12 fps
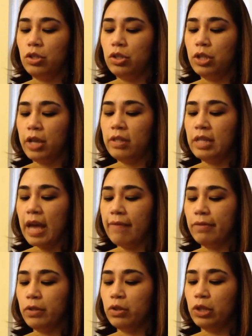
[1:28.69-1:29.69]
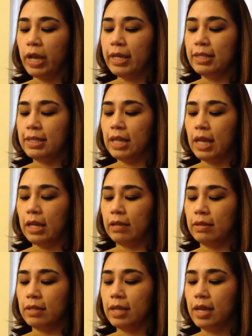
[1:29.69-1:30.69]
"Just after Jay
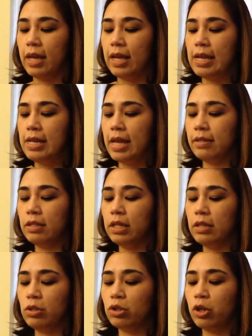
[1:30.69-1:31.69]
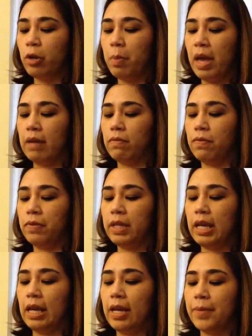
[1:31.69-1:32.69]
sings, 'Nestlings chirp and
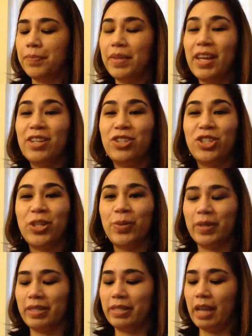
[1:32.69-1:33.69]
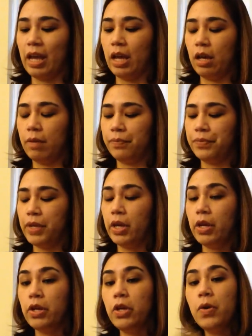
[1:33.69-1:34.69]
flee,'" she was saying,
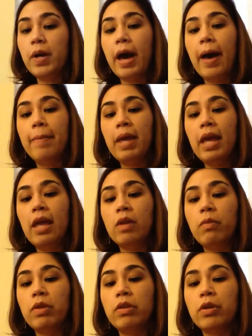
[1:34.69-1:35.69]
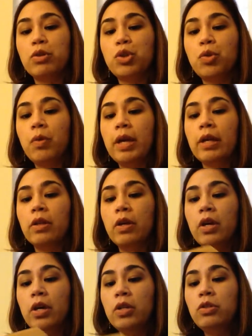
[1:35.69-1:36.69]
"you come in with your
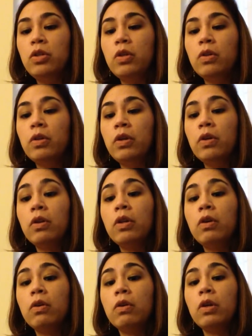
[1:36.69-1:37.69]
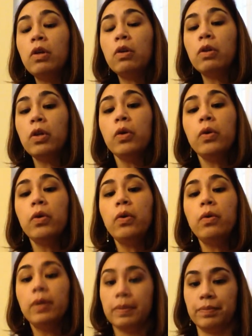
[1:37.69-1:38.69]
trill
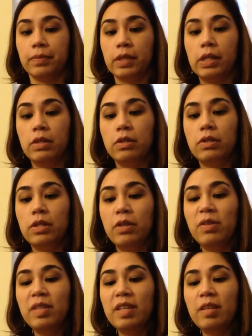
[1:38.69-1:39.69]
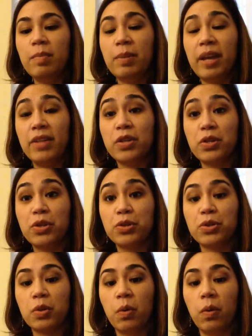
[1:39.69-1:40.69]
doodle-oo-doodle-oo-doodle-oo. Do you see the place on your
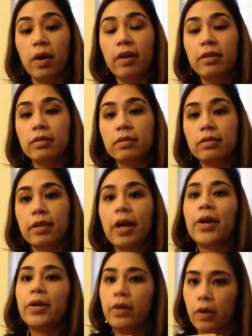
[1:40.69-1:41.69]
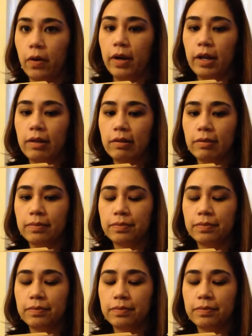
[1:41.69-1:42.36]
score? Good."